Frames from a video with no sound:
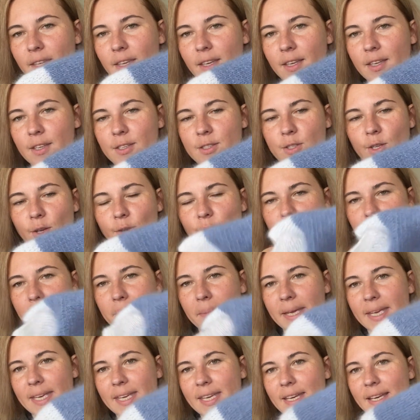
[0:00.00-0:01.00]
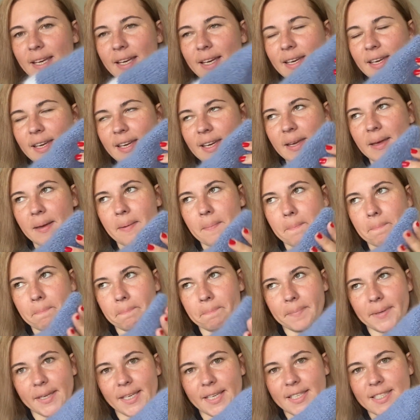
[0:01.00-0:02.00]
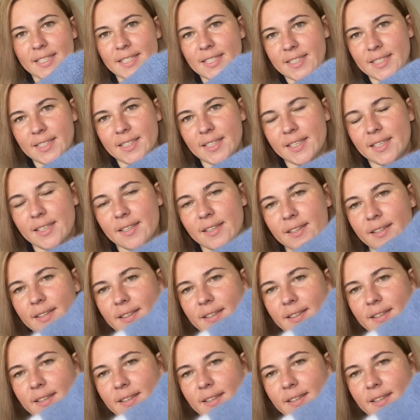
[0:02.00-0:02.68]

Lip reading: So I make Pixie